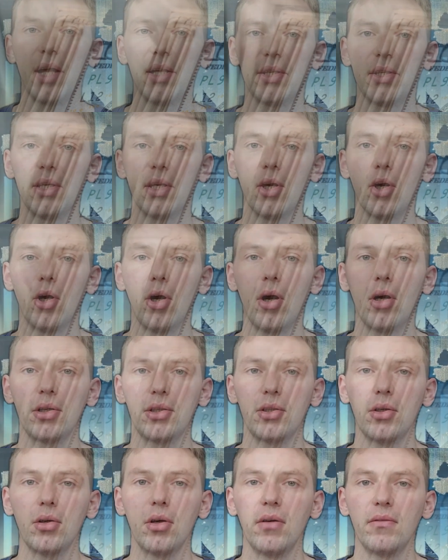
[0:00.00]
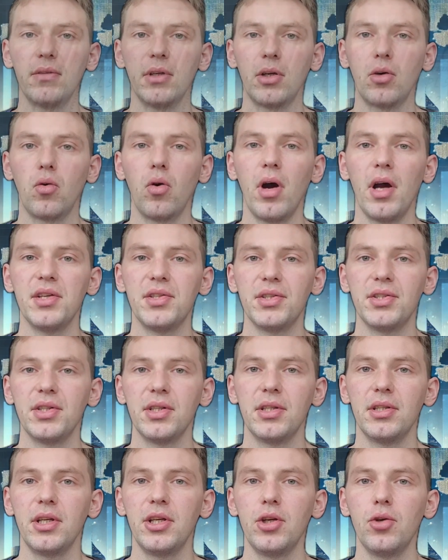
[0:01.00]
at the heart of the
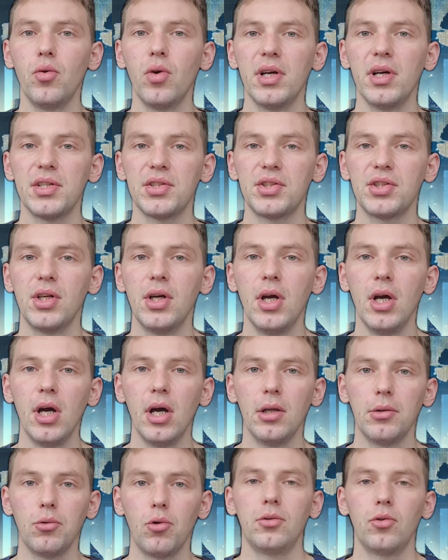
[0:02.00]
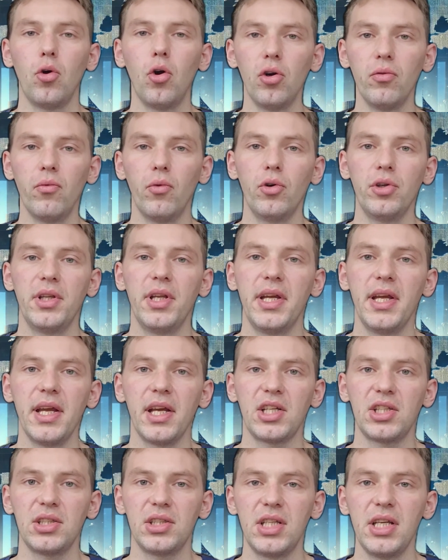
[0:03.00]
crisis in the US, nor were
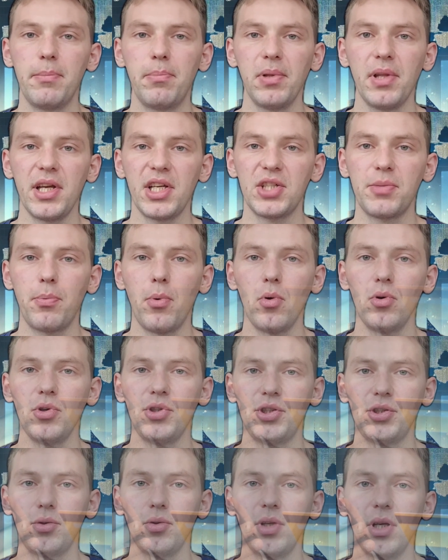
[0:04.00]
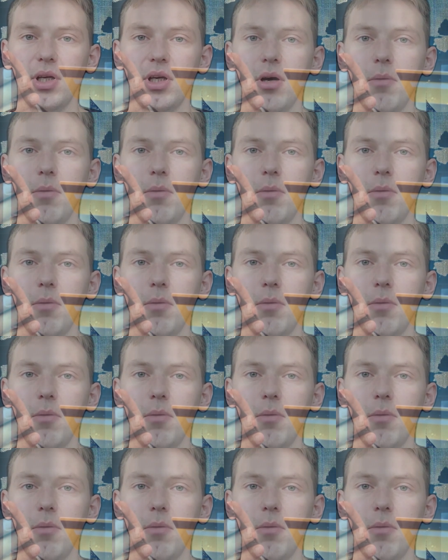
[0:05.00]
they deeply exposed to the